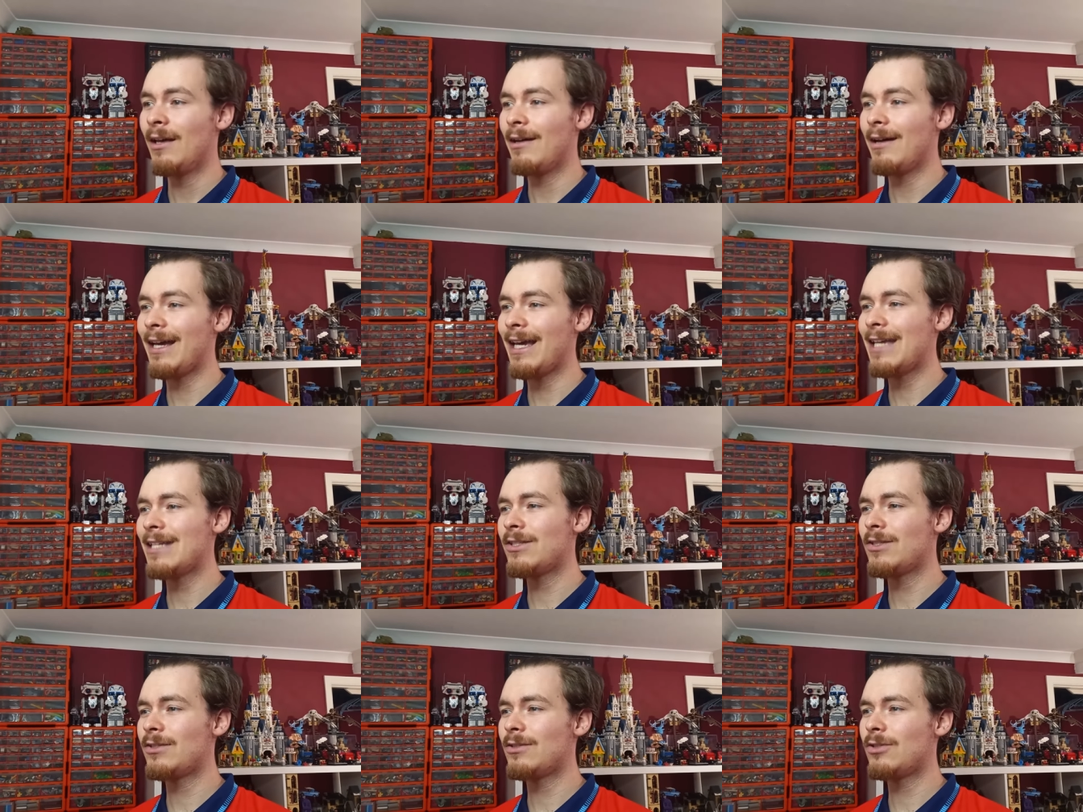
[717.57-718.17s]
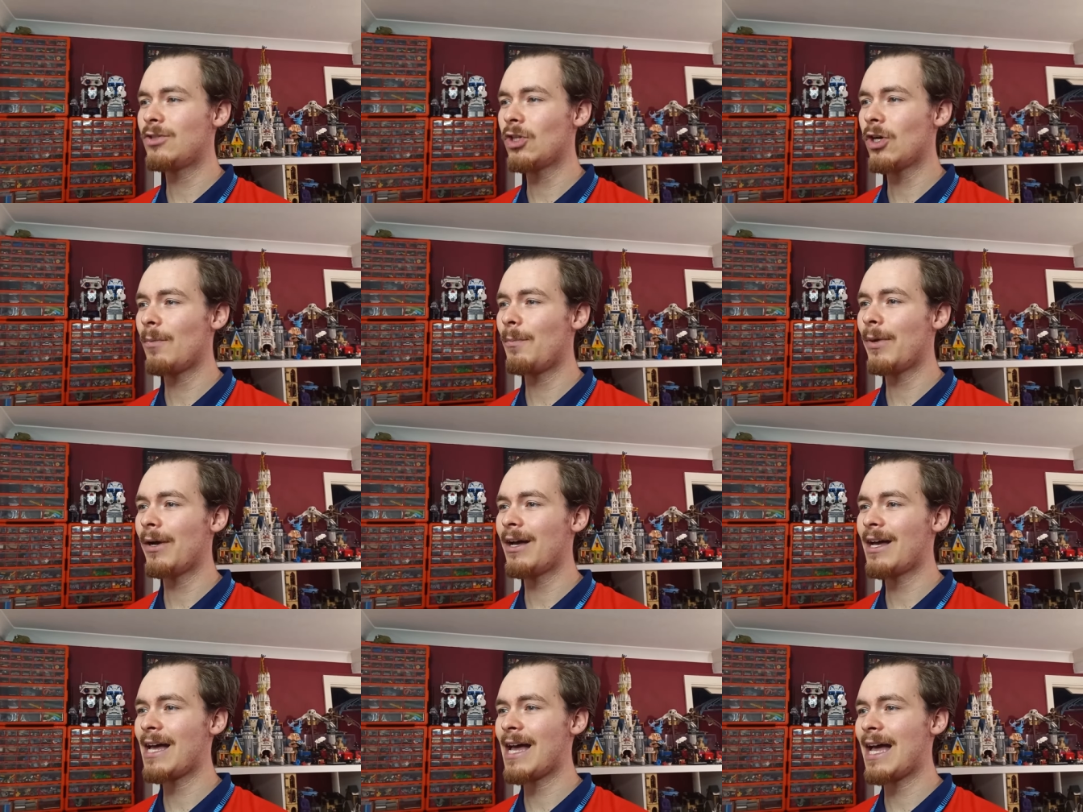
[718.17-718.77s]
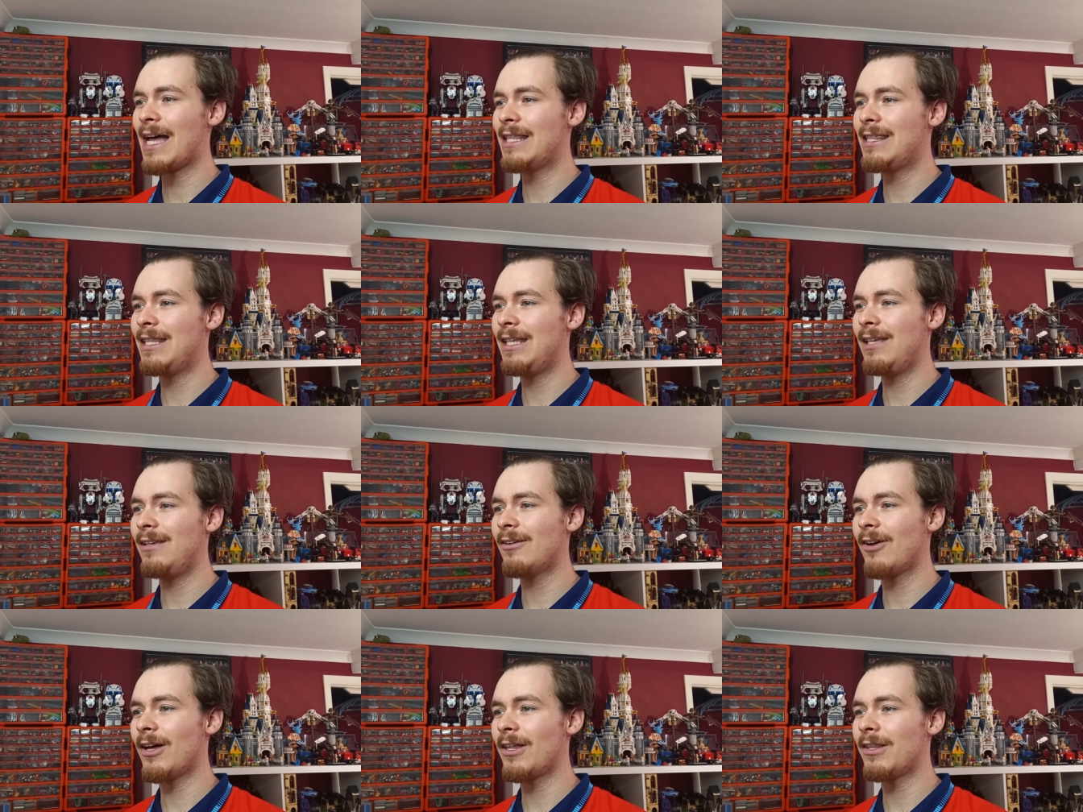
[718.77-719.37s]
I guess Chopper and
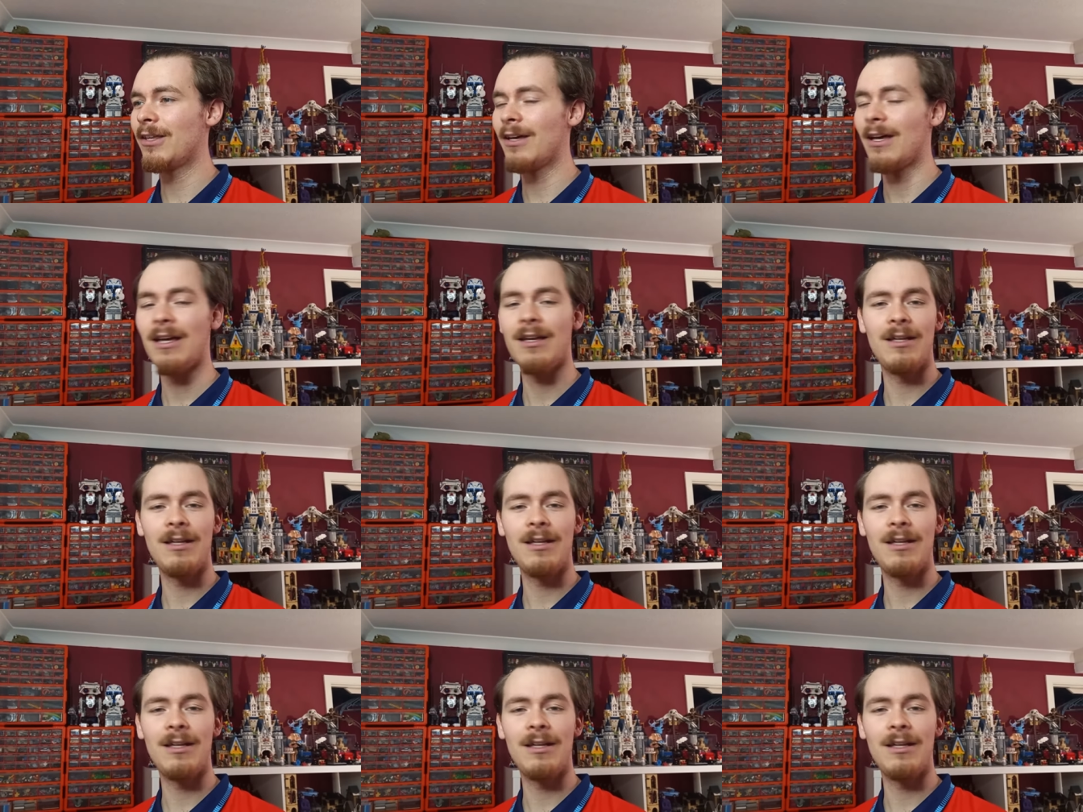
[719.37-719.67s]
the other